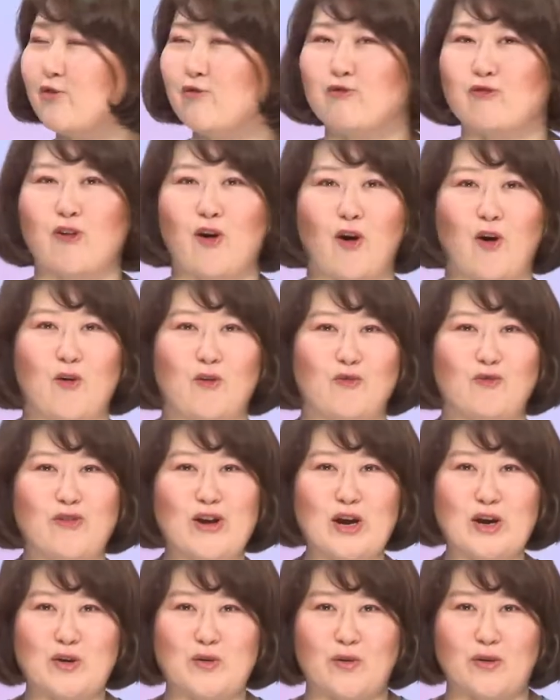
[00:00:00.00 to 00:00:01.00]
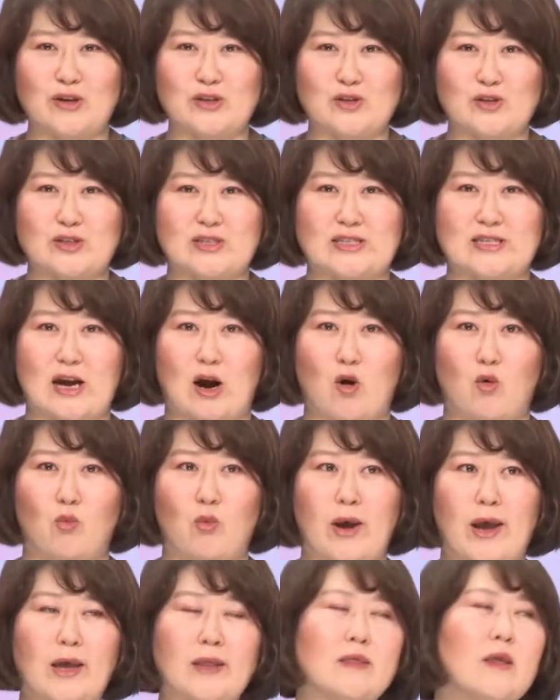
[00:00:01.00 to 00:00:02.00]
row. We are going to start
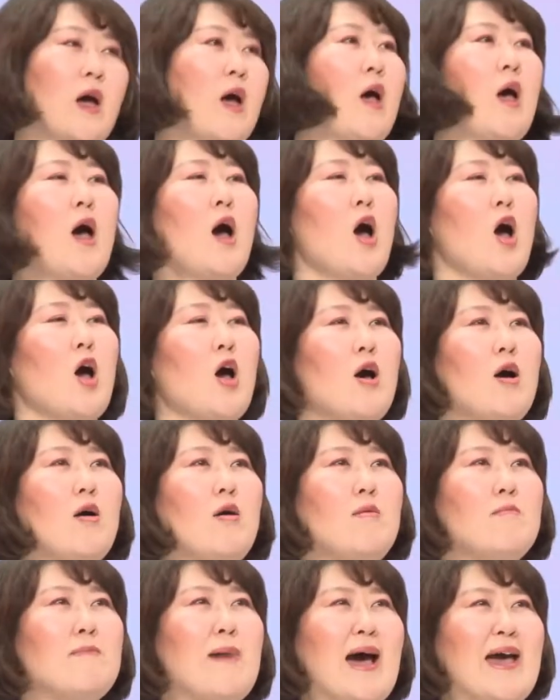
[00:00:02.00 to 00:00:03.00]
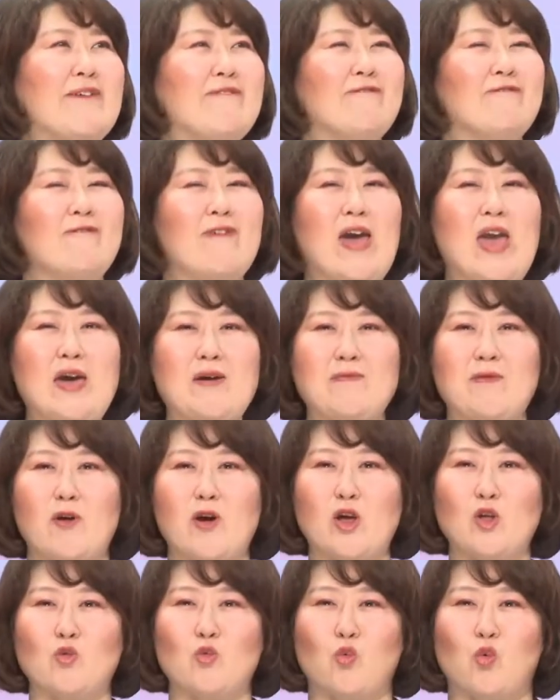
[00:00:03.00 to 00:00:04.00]
with, oh, my
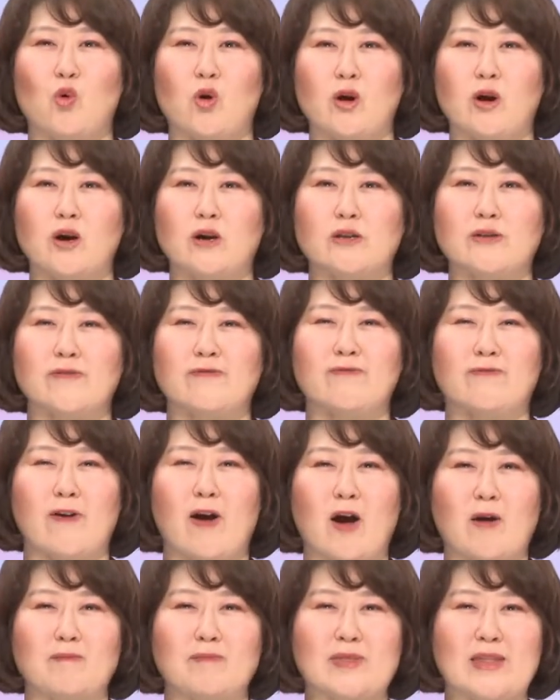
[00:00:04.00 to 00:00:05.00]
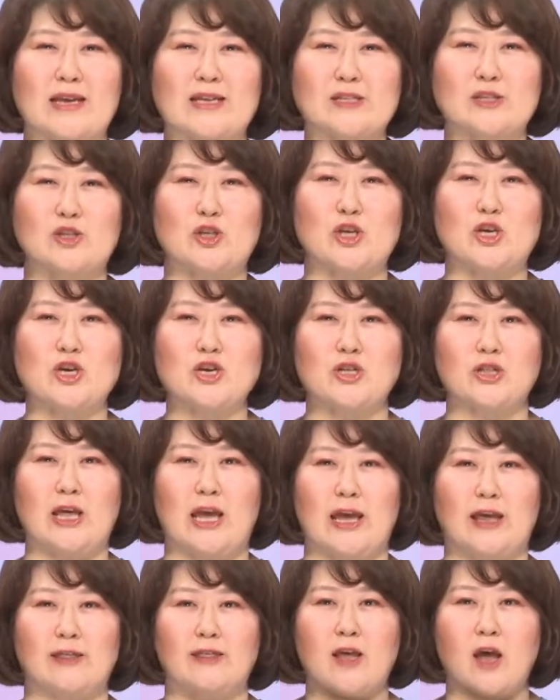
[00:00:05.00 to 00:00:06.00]
favorite word from this
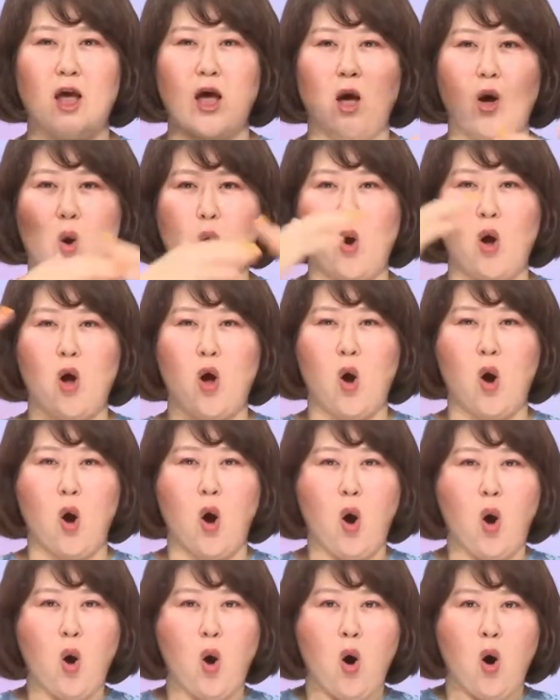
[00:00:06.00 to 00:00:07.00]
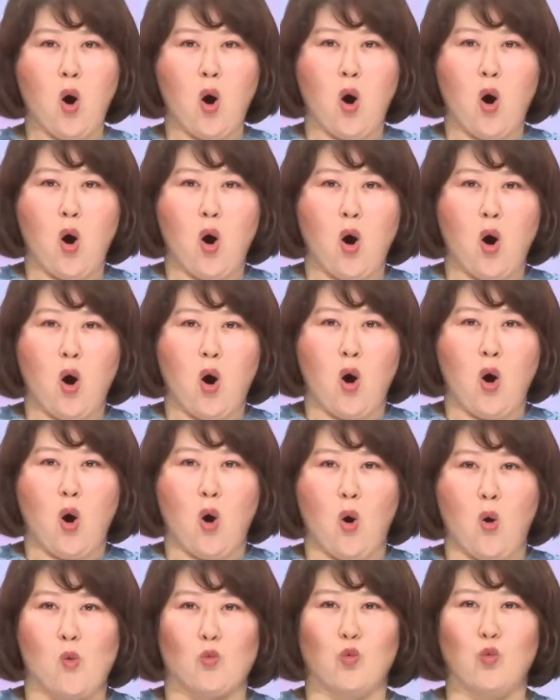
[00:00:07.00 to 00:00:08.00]
unit. Oh,
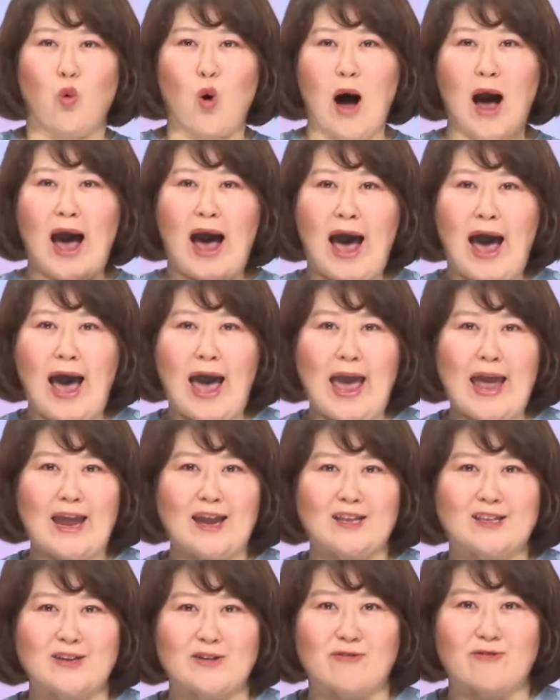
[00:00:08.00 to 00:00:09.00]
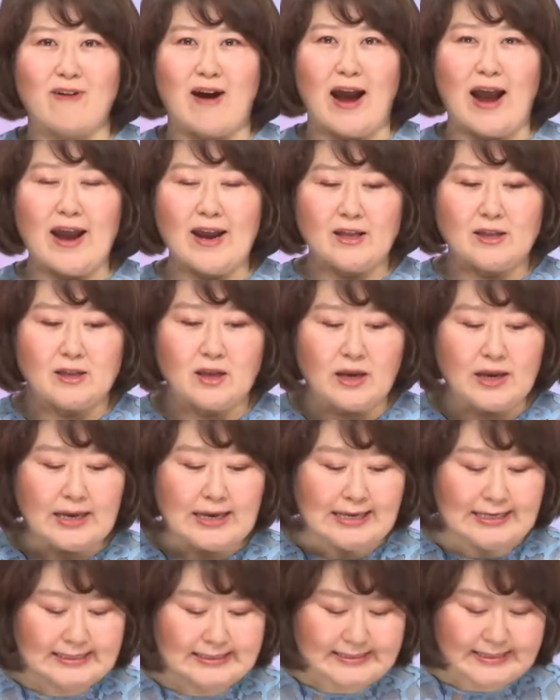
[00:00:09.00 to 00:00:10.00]
wide, right?
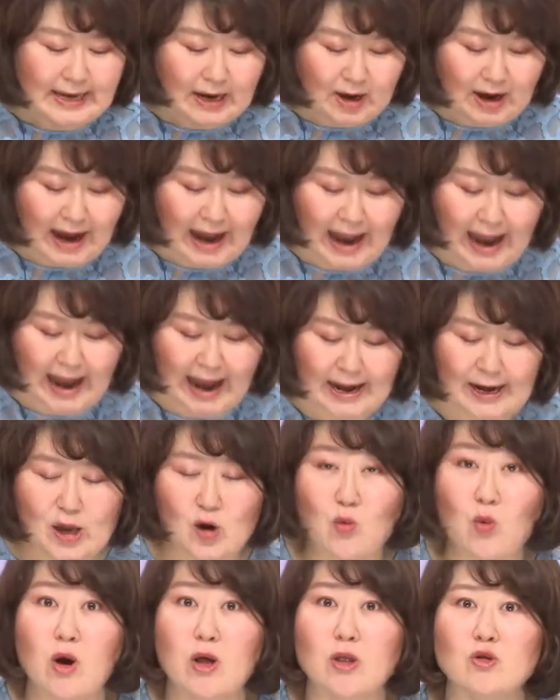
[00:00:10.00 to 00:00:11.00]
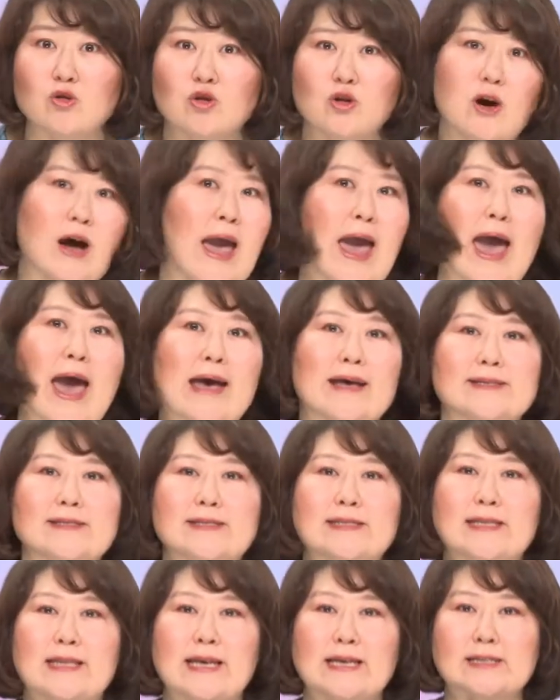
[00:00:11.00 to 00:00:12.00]
Is there anyone who
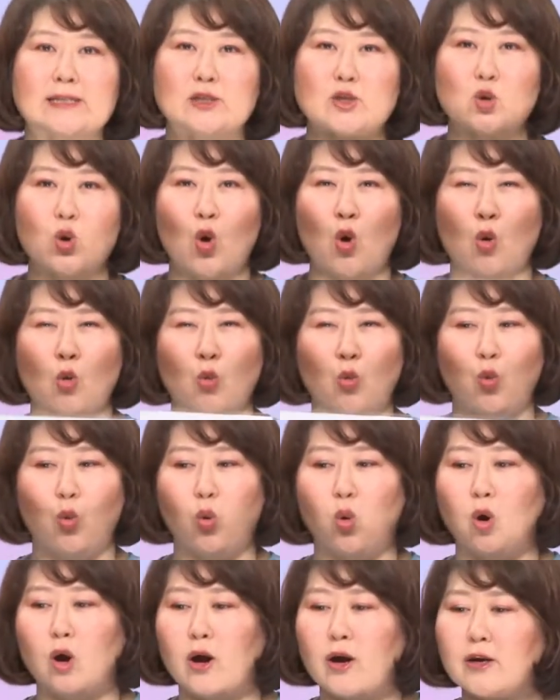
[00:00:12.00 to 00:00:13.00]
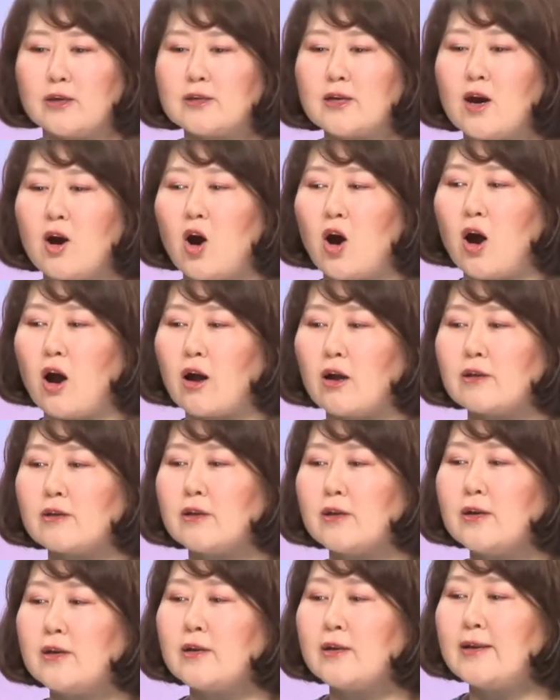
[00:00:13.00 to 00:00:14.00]
has this word card?
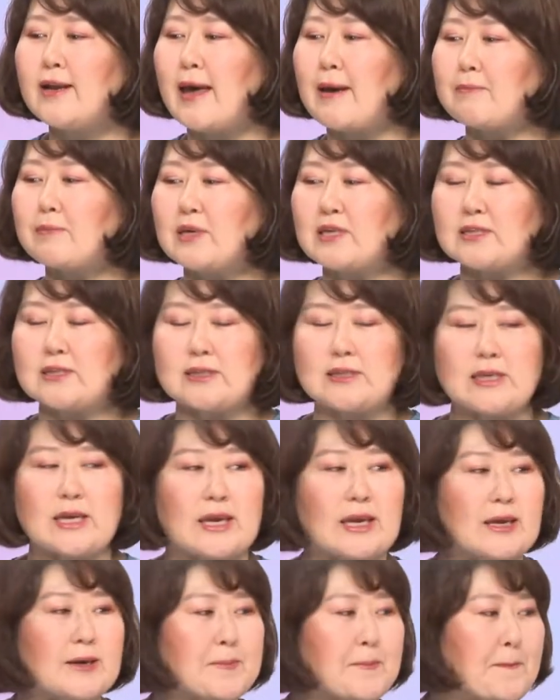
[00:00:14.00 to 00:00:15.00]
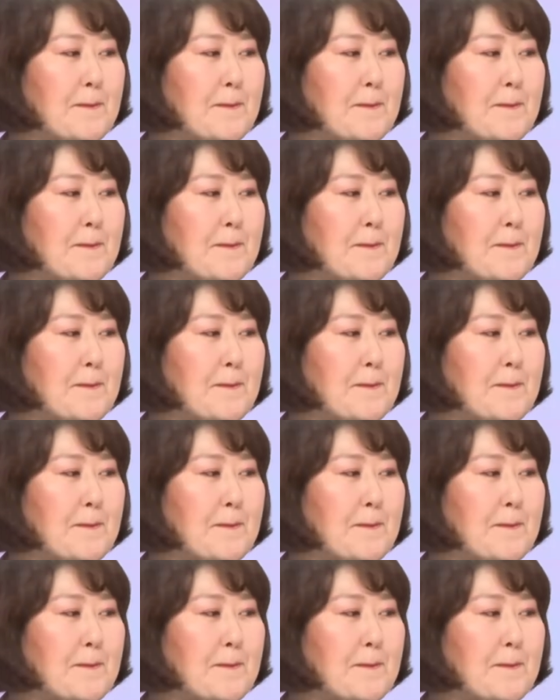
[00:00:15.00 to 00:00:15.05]
Let me see.